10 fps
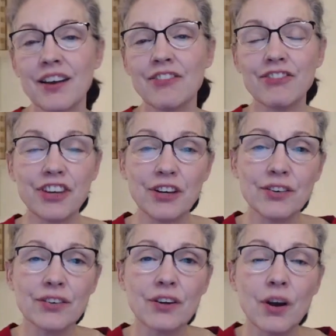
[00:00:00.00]

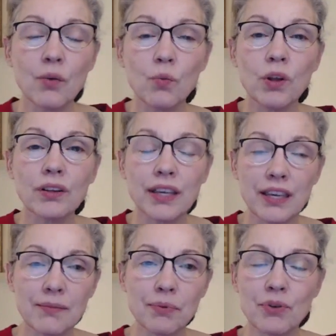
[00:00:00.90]
fear will
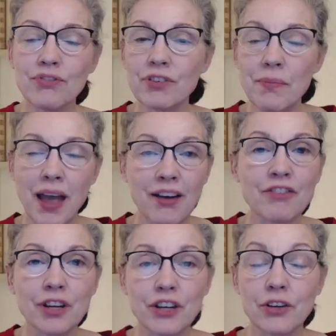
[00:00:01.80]
keep you from
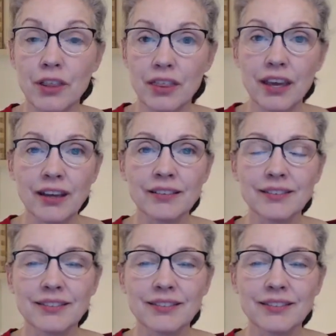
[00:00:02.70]
every good thing